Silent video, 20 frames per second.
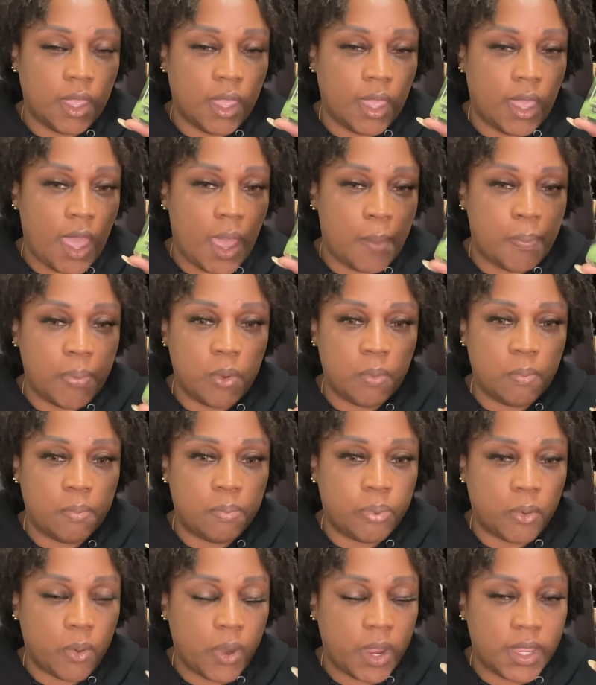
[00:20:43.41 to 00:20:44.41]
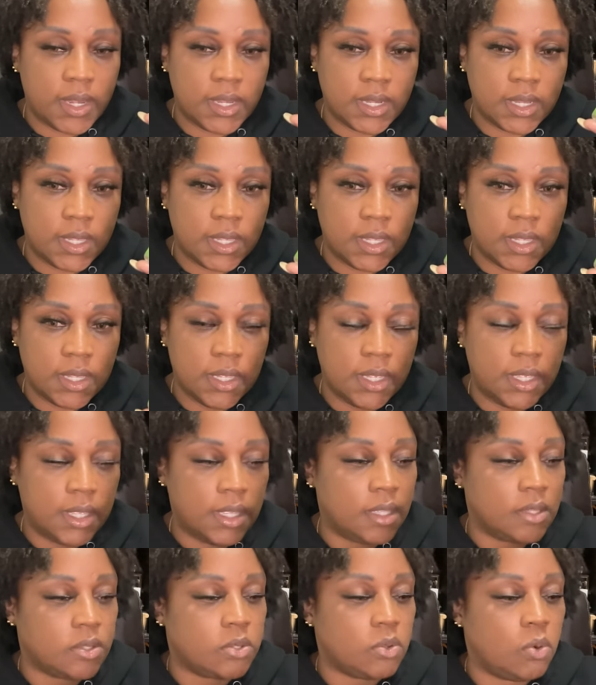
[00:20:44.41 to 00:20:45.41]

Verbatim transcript: Apple Brandy is,